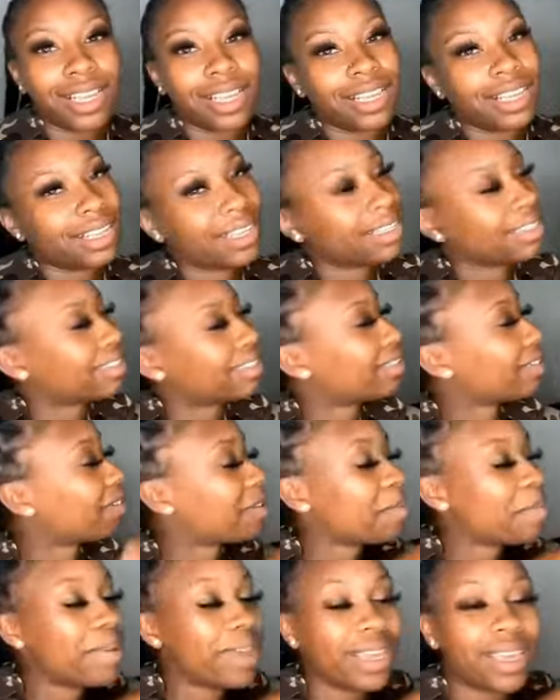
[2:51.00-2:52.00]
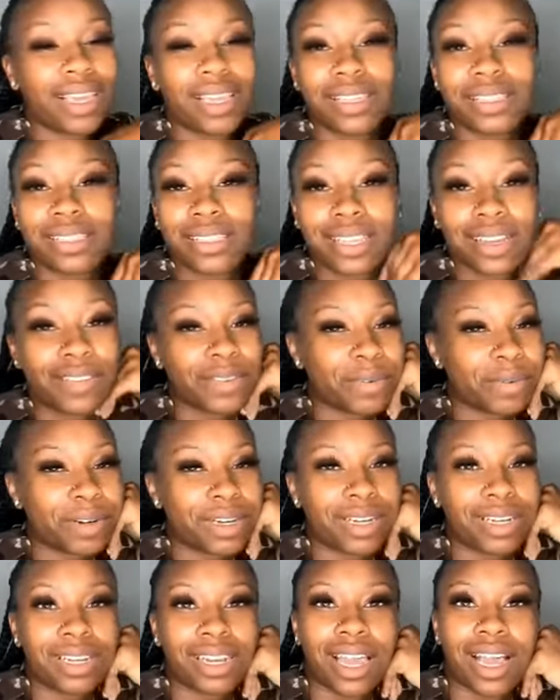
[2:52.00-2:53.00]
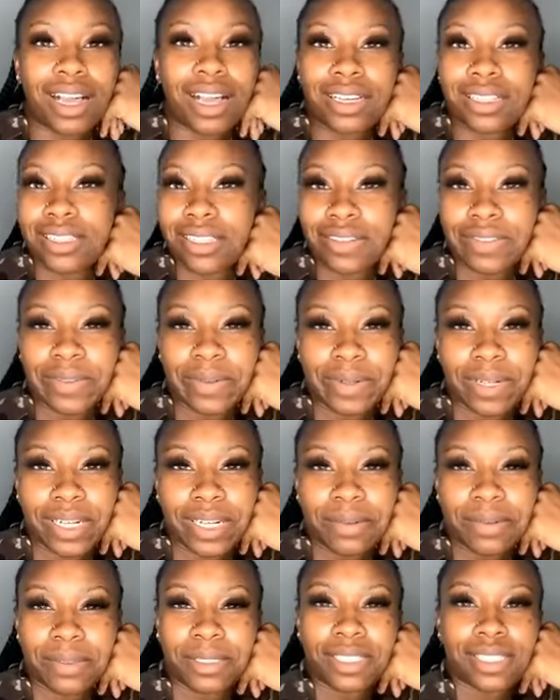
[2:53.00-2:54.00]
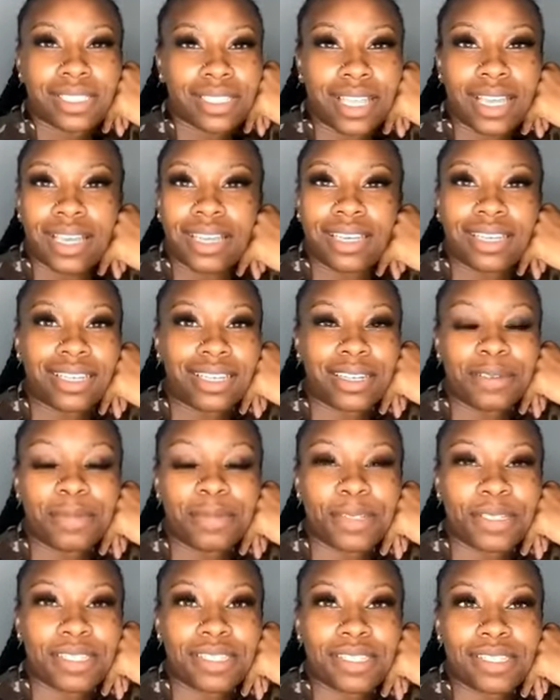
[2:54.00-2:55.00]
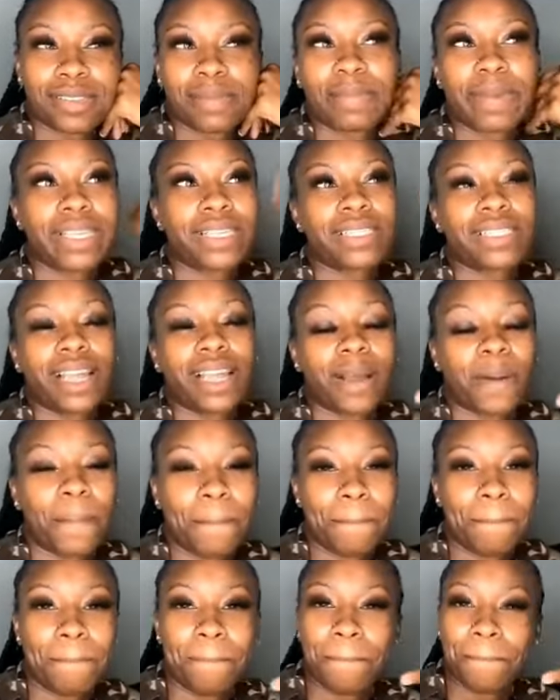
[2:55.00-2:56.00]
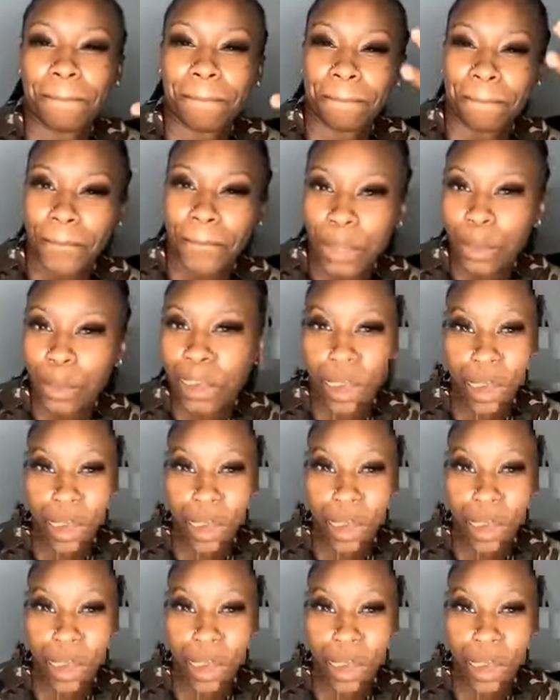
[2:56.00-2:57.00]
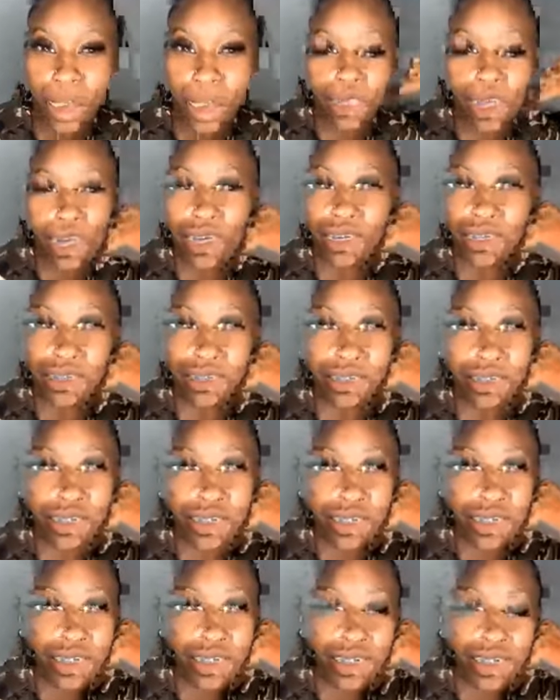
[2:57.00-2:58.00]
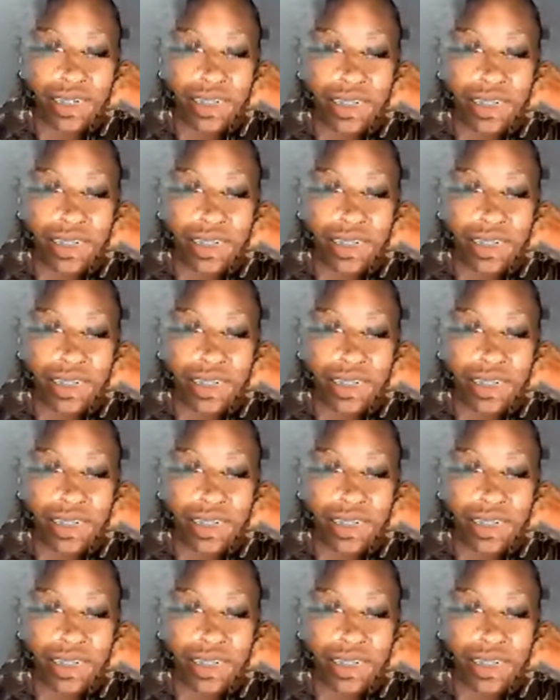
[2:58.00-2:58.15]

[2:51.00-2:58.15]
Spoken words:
throw the beds everywhere, lockers everywhere. It was just like, it was basically like a boot camp type thing. So.